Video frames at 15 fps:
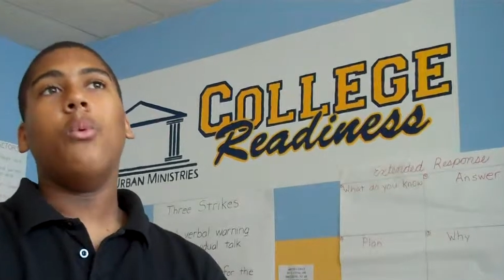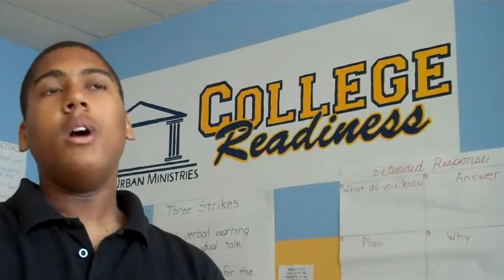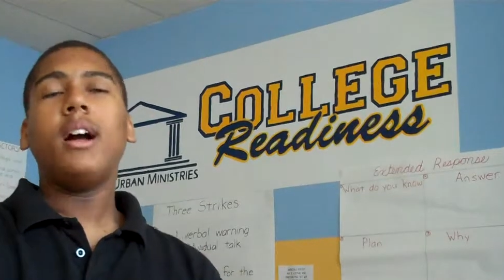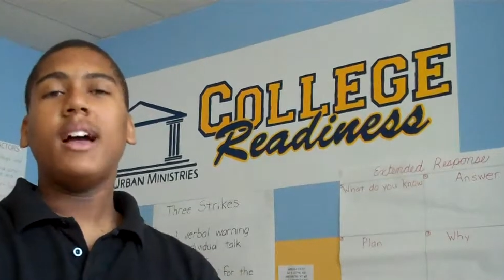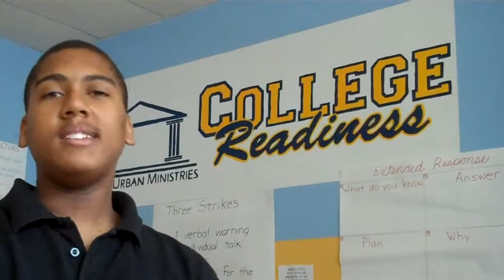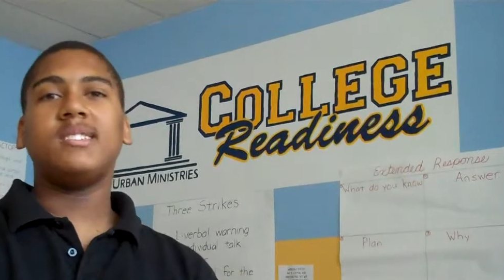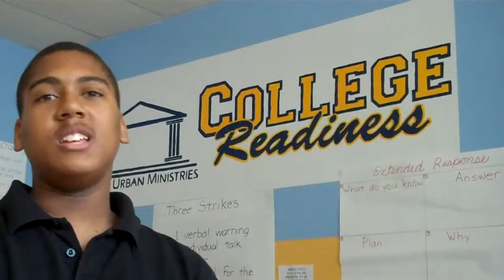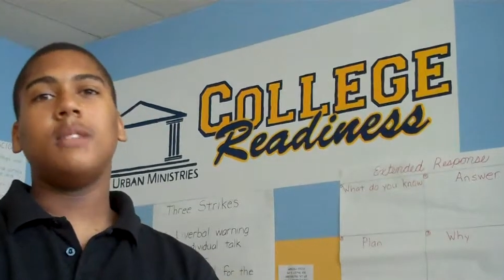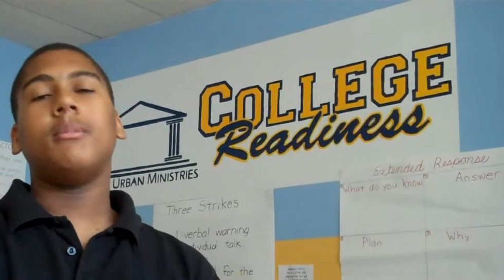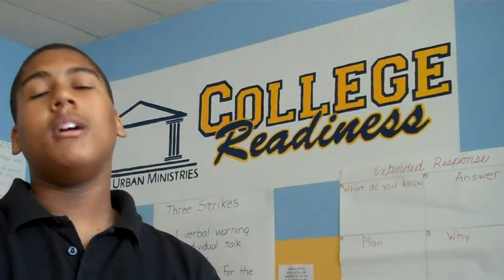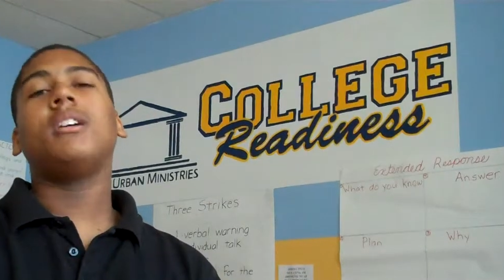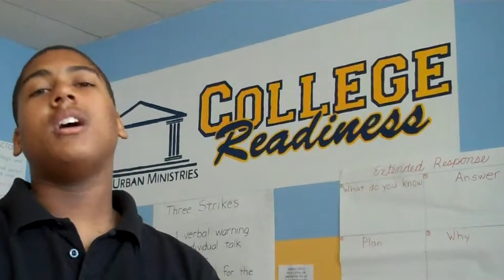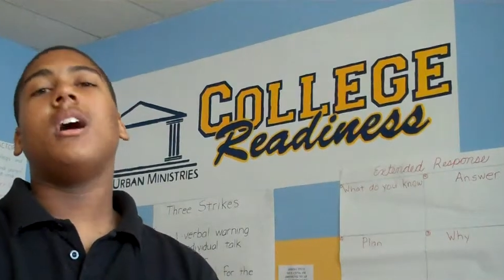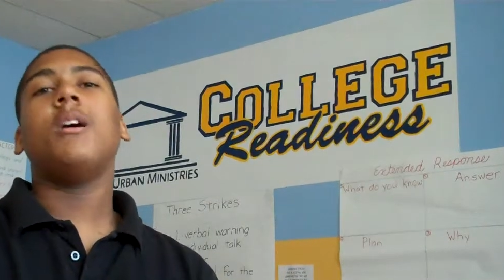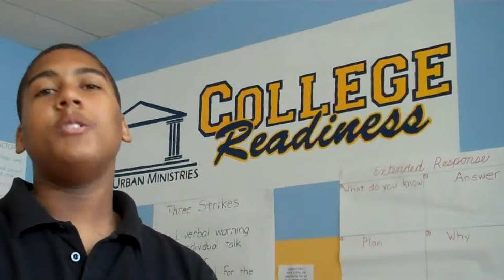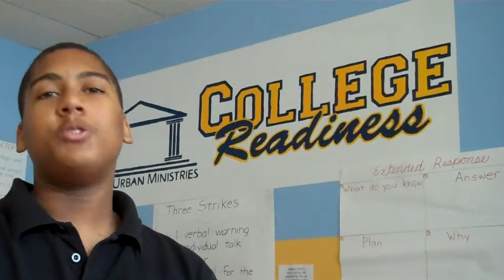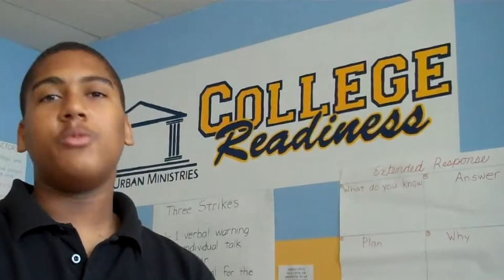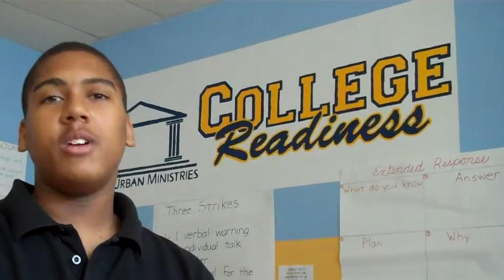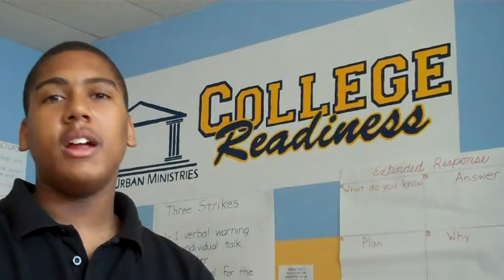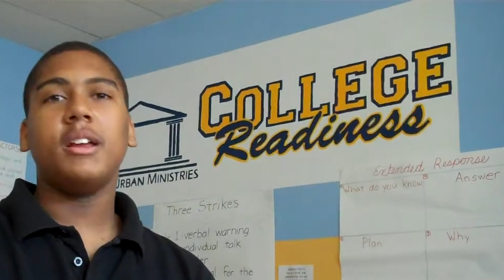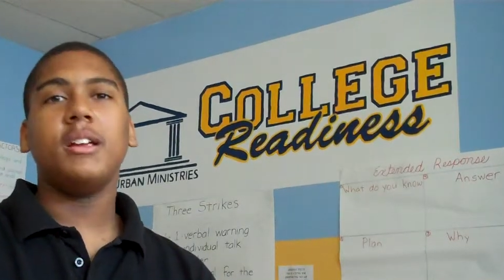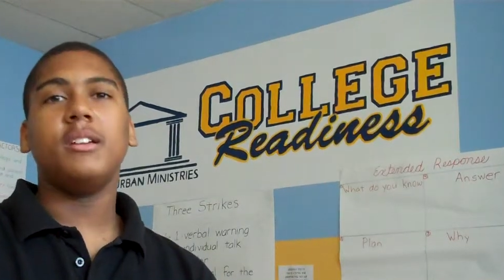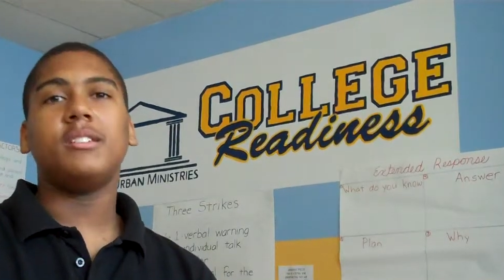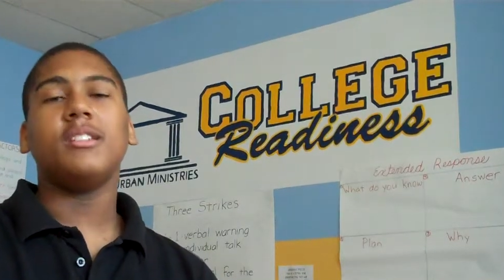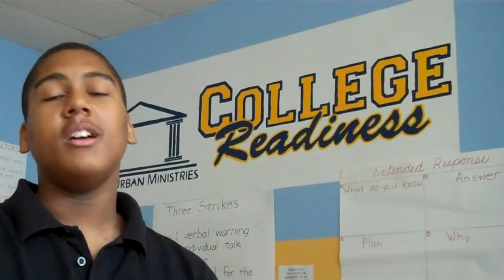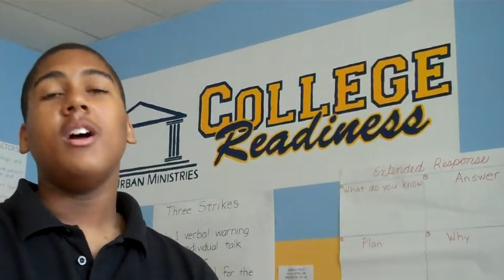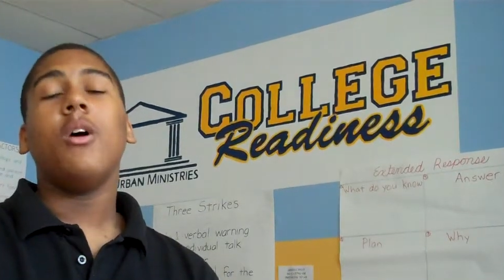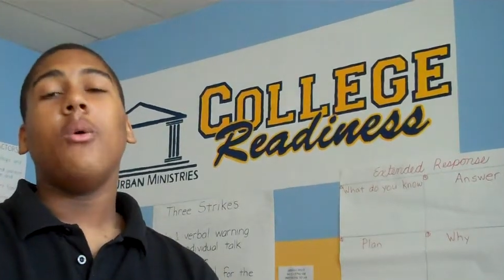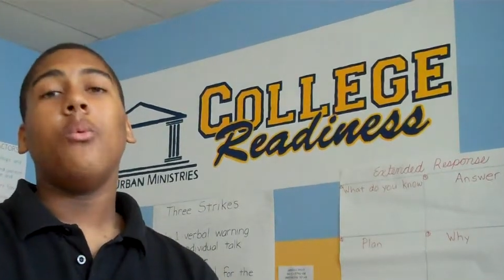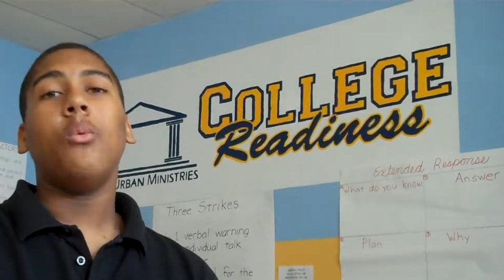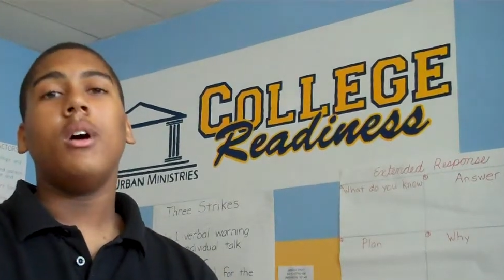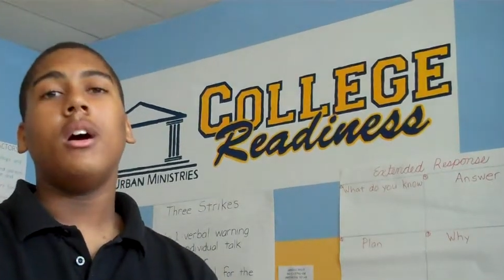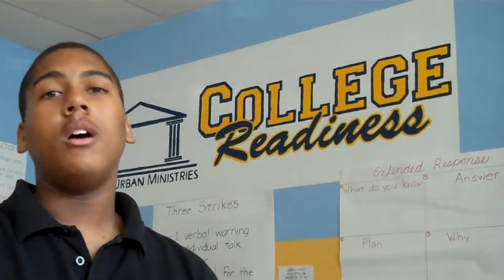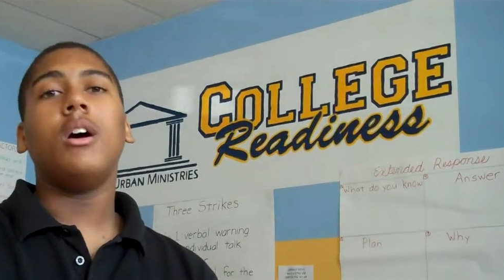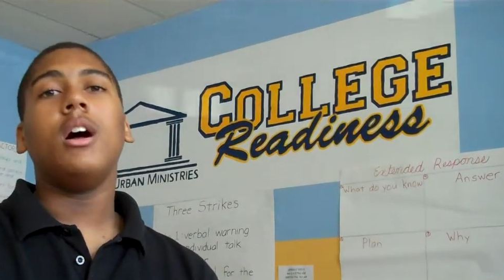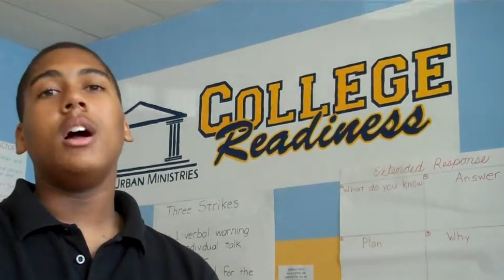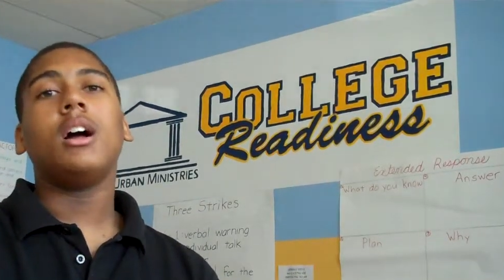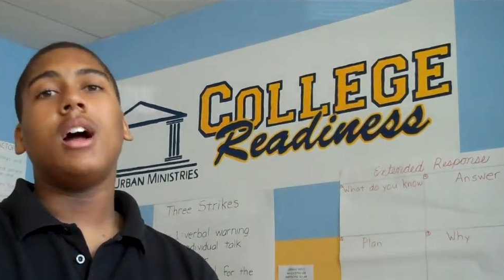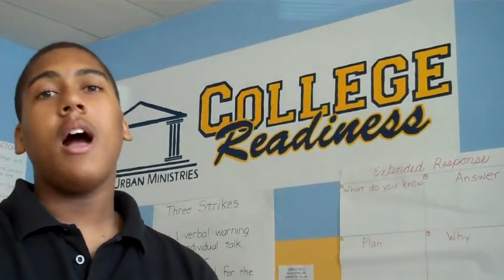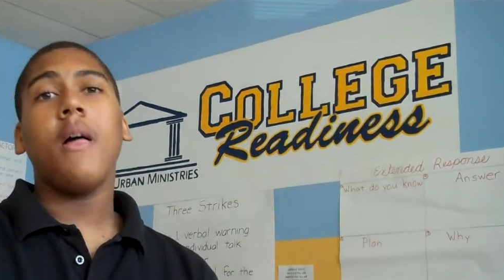What can I say about college readiness? Well,